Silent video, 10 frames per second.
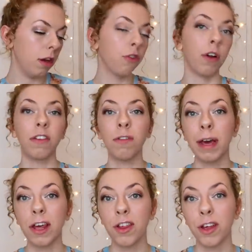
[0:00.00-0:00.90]

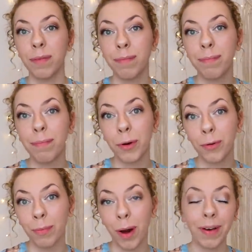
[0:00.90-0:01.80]
Transformation.
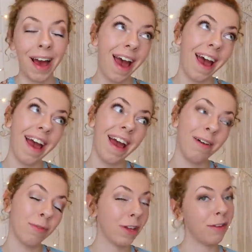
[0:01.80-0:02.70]
Boom.
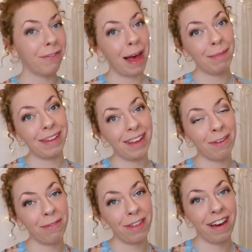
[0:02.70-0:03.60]
Okay. I'm just going to fan
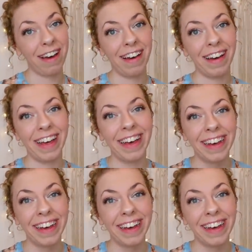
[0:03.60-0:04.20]
myself with her.